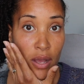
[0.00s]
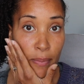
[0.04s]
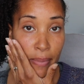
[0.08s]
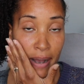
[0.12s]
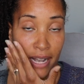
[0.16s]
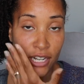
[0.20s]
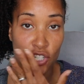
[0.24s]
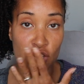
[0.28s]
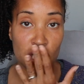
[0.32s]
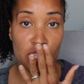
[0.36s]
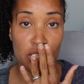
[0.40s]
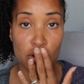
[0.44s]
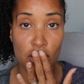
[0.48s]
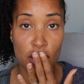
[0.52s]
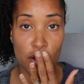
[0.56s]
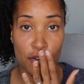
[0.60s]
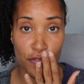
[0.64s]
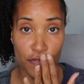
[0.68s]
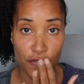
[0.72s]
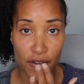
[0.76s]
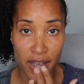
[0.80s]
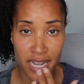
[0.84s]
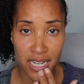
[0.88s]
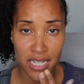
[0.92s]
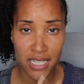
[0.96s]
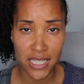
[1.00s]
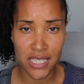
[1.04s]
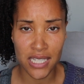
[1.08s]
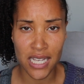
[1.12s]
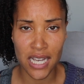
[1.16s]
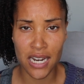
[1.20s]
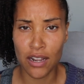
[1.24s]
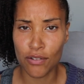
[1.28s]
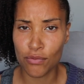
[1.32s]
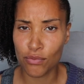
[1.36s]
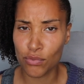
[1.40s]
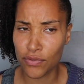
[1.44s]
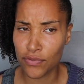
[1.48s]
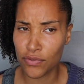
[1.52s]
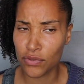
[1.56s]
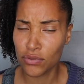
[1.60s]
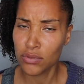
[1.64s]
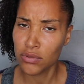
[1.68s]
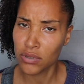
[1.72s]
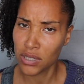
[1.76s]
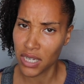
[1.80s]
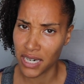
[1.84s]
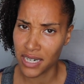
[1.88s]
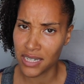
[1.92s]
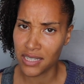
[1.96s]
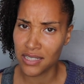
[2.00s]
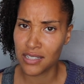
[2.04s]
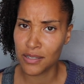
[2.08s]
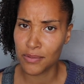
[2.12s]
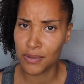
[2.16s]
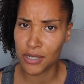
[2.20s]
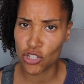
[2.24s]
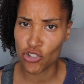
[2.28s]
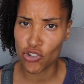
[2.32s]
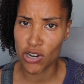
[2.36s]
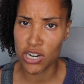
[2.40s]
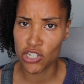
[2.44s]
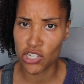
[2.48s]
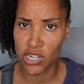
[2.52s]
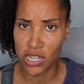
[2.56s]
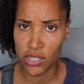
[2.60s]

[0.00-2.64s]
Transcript: patches on her face, and I thought, okay, this is a bit strange.